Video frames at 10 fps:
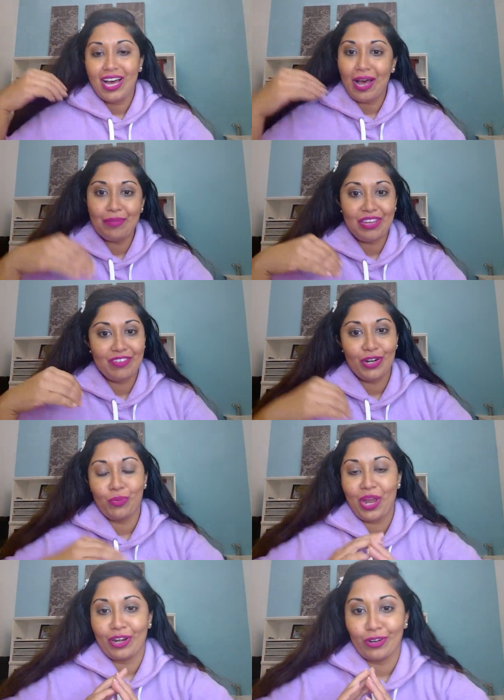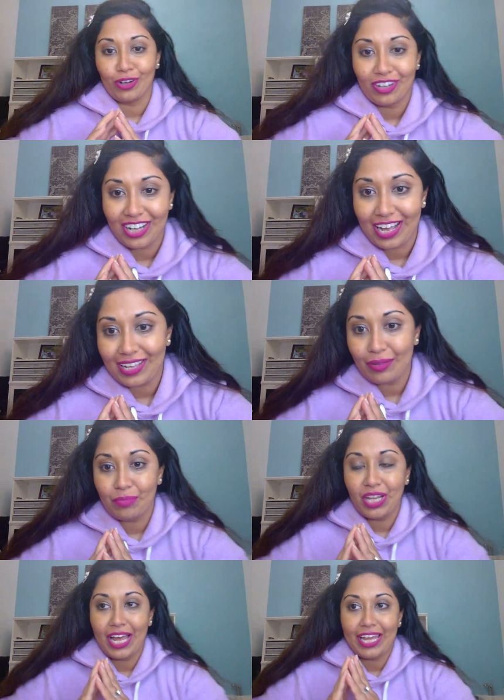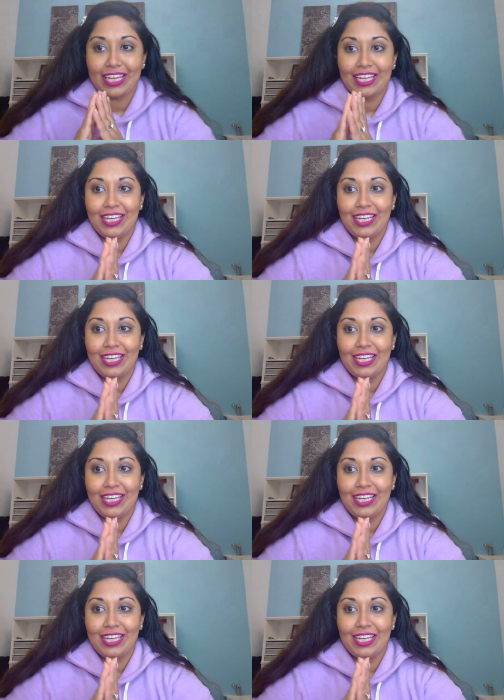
I'm giving it away, girl. I am like,